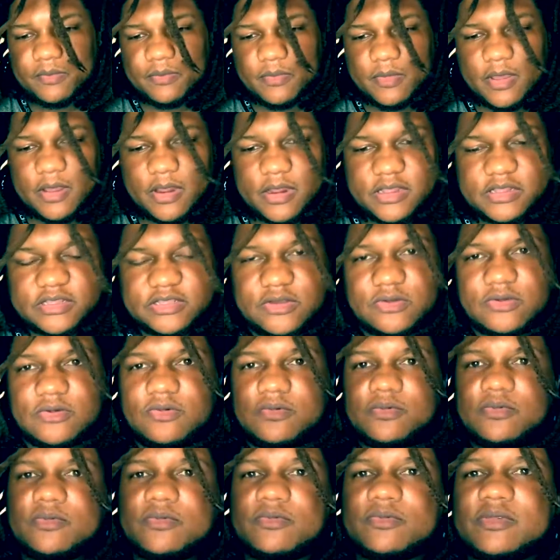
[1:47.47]
All right, so
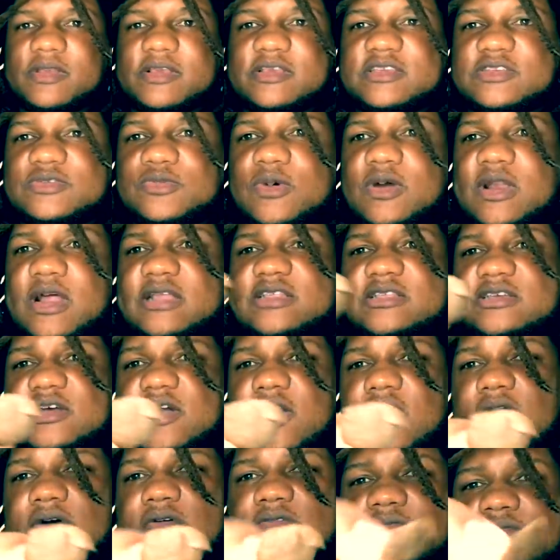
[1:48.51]
this is what I took
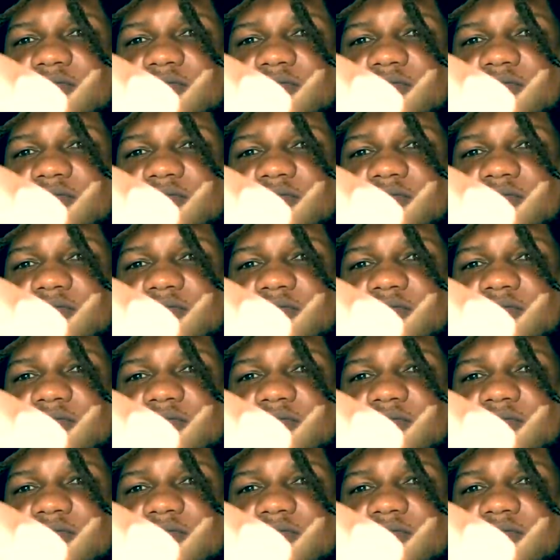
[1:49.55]
off.